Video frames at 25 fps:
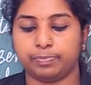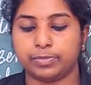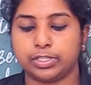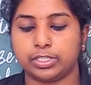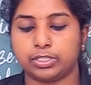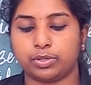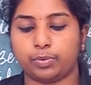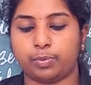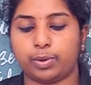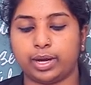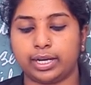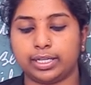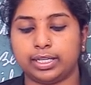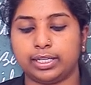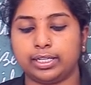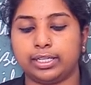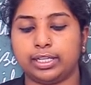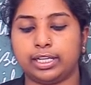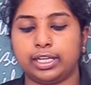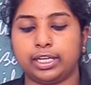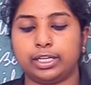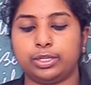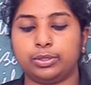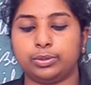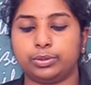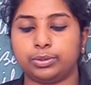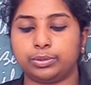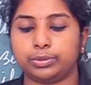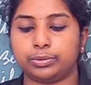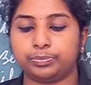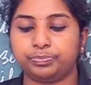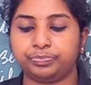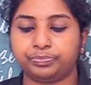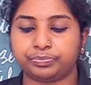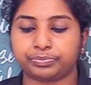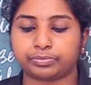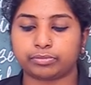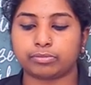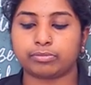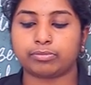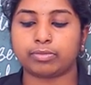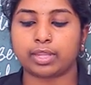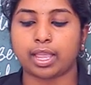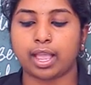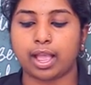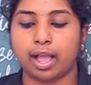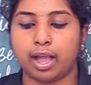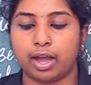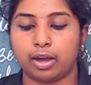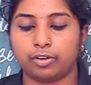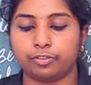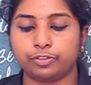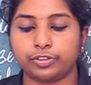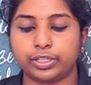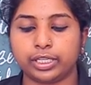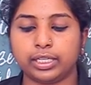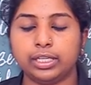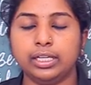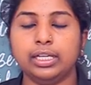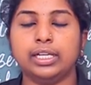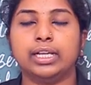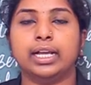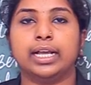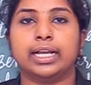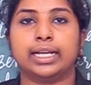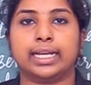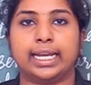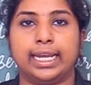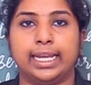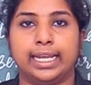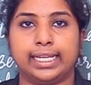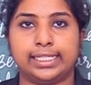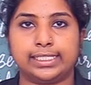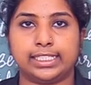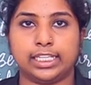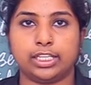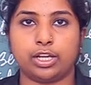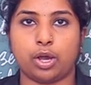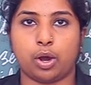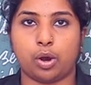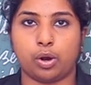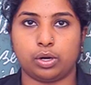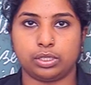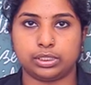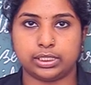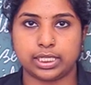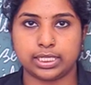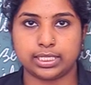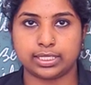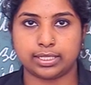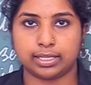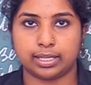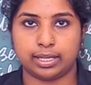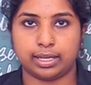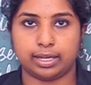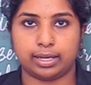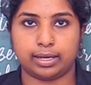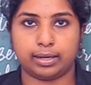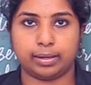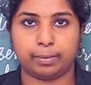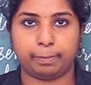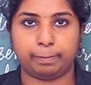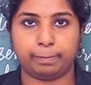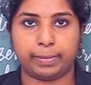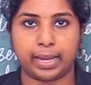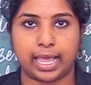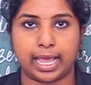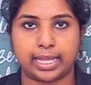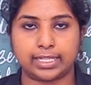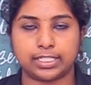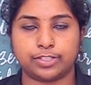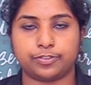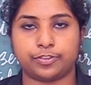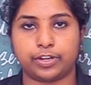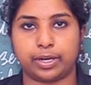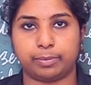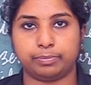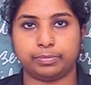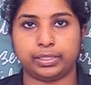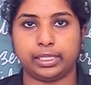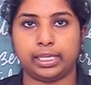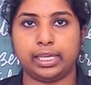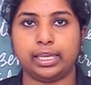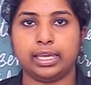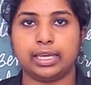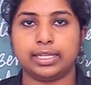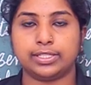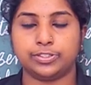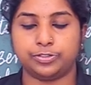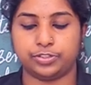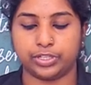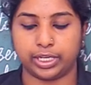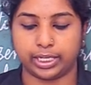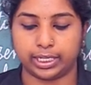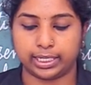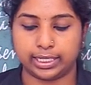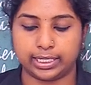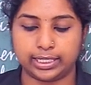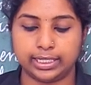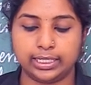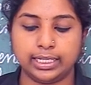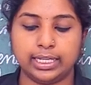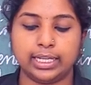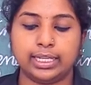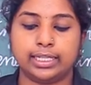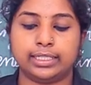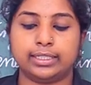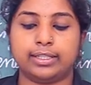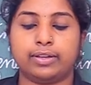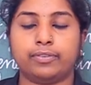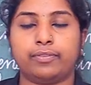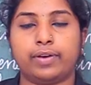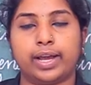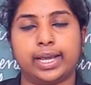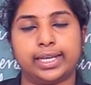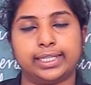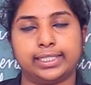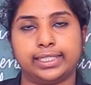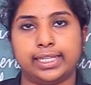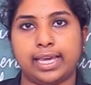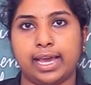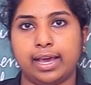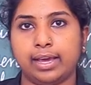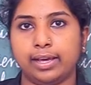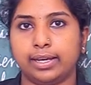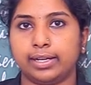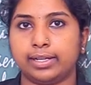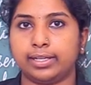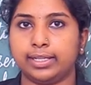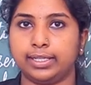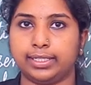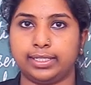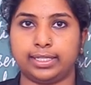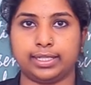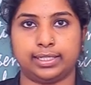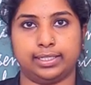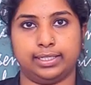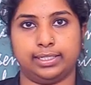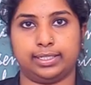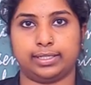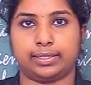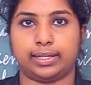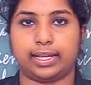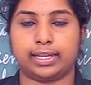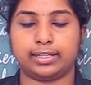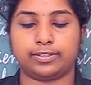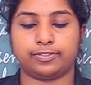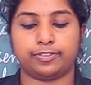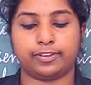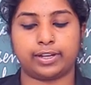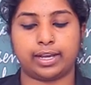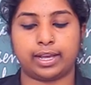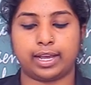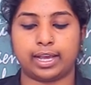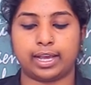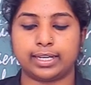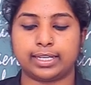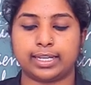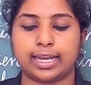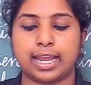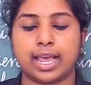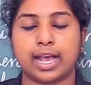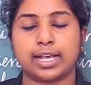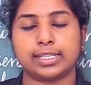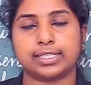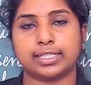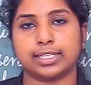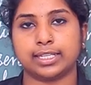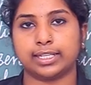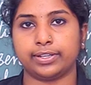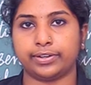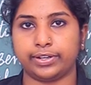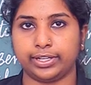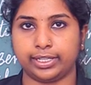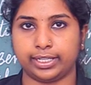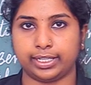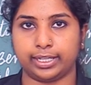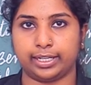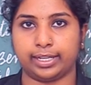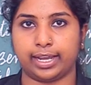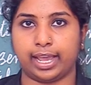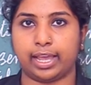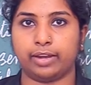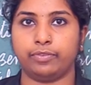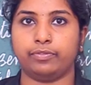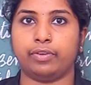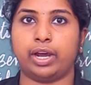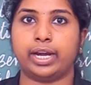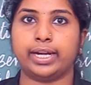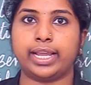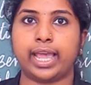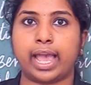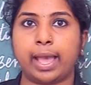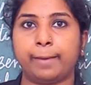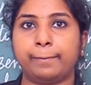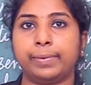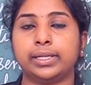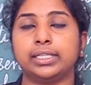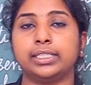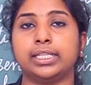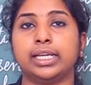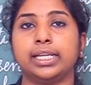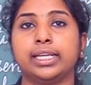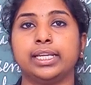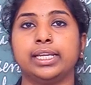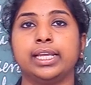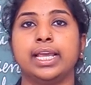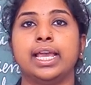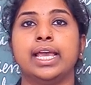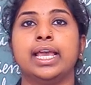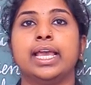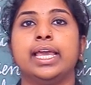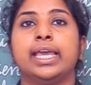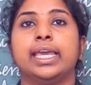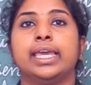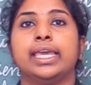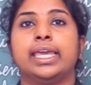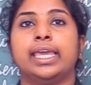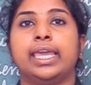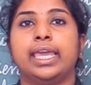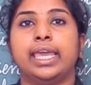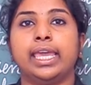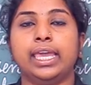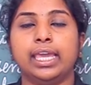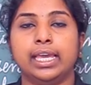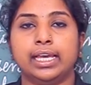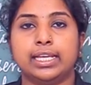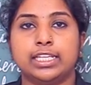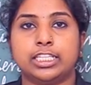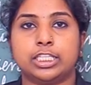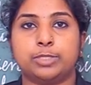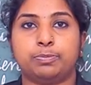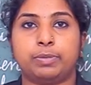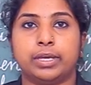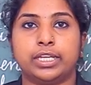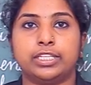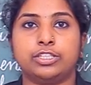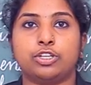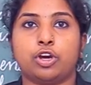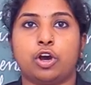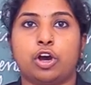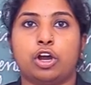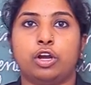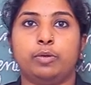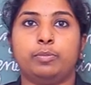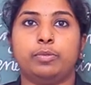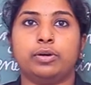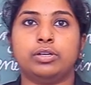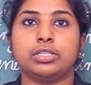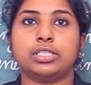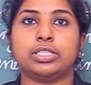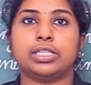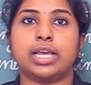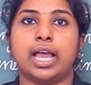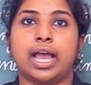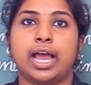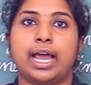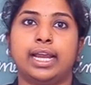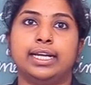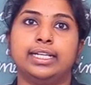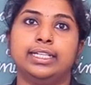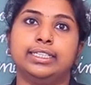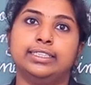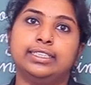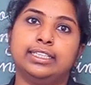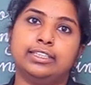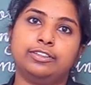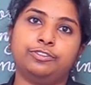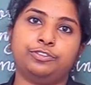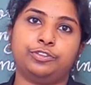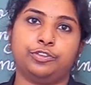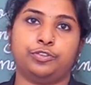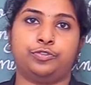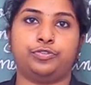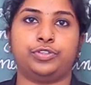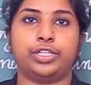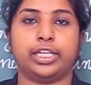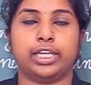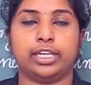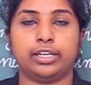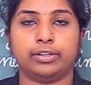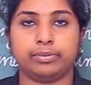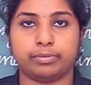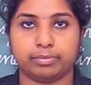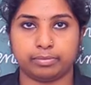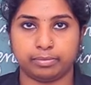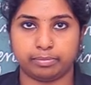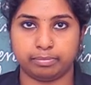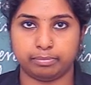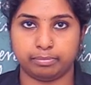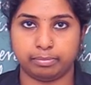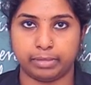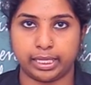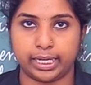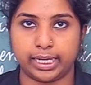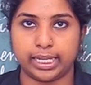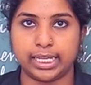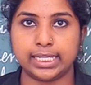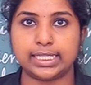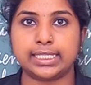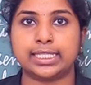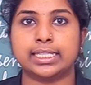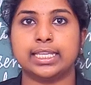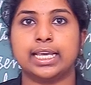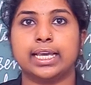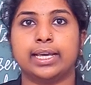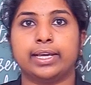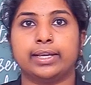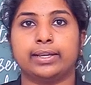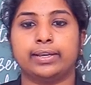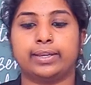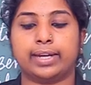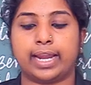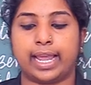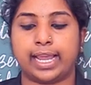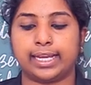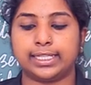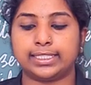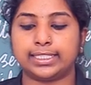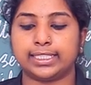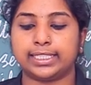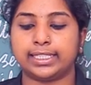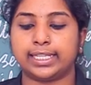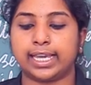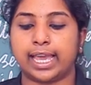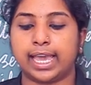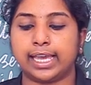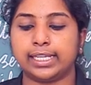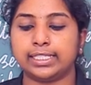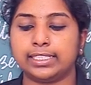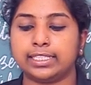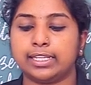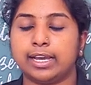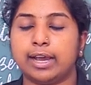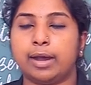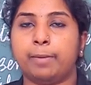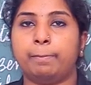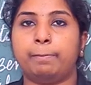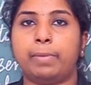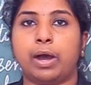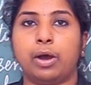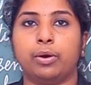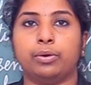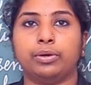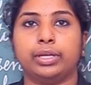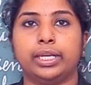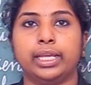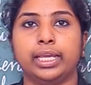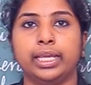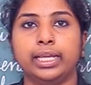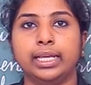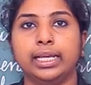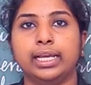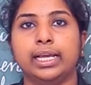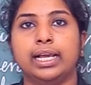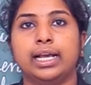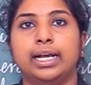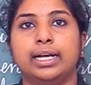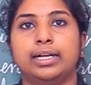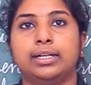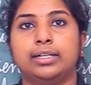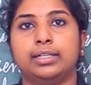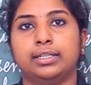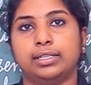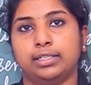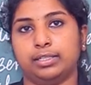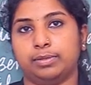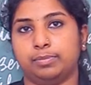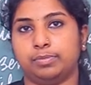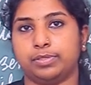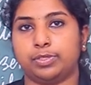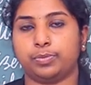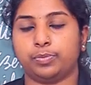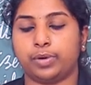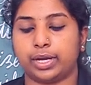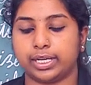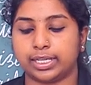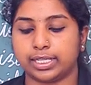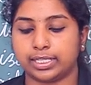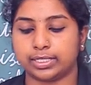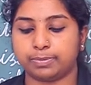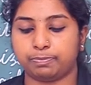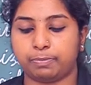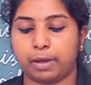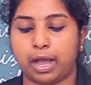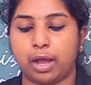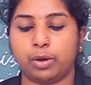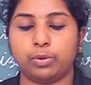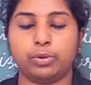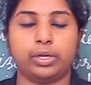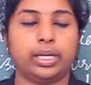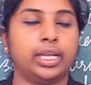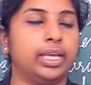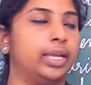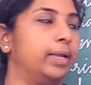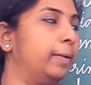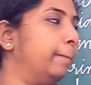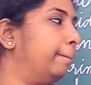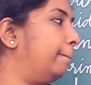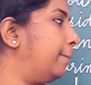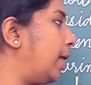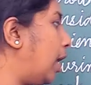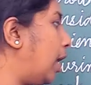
So, what did he do? After collecting all these plants from the jungle, the Vaidya returned. At last, he returned. And what happened then? He spent almost another 15 minutes grinding and pounding herbs. What is pounding?